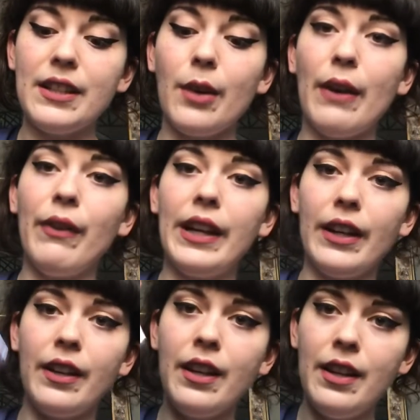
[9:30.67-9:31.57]
so I
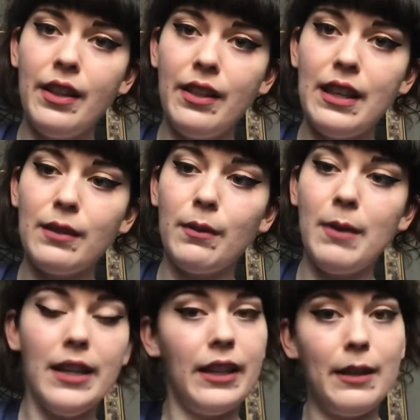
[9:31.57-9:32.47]
figured this would
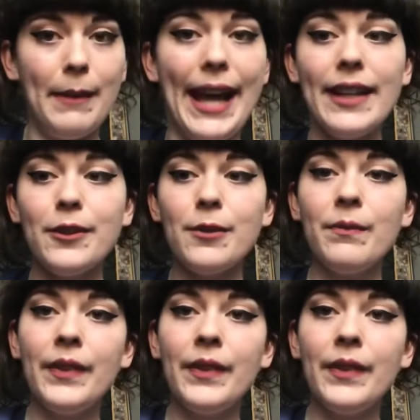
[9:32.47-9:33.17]
be a good match.